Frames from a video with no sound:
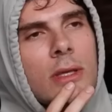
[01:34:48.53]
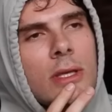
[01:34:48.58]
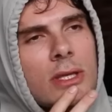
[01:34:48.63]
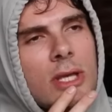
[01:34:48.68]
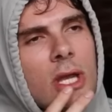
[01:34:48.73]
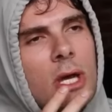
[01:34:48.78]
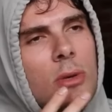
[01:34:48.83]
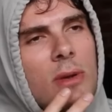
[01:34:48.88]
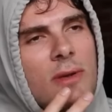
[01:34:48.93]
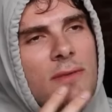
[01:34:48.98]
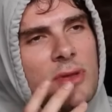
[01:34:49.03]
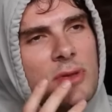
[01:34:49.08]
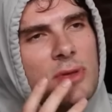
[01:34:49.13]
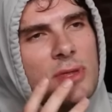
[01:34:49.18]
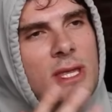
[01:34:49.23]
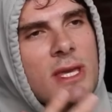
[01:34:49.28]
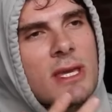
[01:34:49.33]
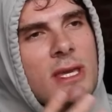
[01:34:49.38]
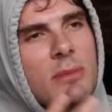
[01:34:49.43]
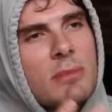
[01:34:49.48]
know, if you
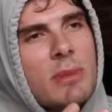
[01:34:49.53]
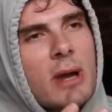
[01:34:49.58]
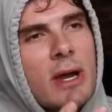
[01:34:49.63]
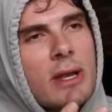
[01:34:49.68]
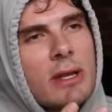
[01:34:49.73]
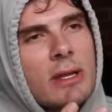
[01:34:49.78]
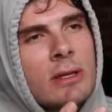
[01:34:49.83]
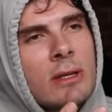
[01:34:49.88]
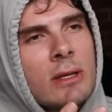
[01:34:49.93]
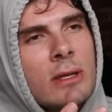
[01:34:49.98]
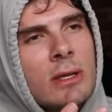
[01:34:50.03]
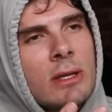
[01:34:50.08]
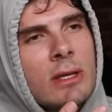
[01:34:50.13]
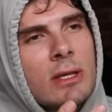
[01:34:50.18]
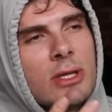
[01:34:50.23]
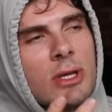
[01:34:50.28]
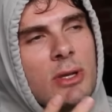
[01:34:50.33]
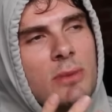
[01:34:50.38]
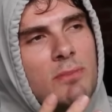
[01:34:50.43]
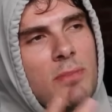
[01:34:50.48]
think about it,
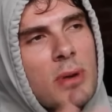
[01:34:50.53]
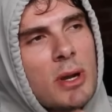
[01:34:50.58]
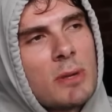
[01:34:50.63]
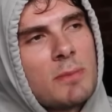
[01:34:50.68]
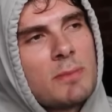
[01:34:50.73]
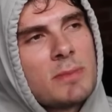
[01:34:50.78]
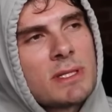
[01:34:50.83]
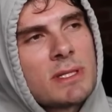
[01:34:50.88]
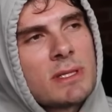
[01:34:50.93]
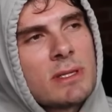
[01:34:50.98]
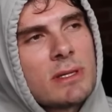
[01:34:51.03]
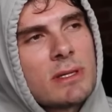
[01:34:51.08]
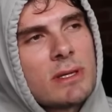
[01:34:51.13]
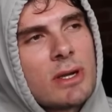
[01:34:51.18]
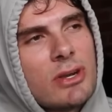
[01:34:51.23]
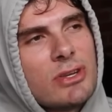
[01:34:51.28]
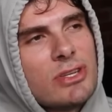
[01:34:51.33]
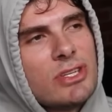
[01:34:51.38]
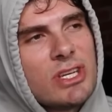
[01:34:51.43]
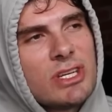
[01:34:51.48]
your burps
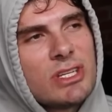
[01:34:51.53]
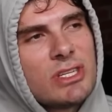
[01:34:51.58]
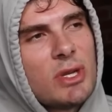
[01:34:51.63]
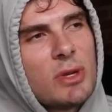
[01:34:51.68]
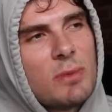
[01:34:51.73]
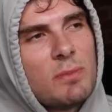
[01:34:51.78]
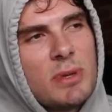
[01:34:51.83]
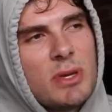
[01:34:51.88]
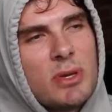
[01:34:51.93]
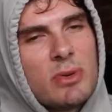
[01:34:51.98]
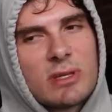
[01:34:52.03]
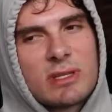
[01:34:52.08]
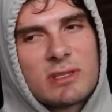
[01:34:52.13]
are just your puke's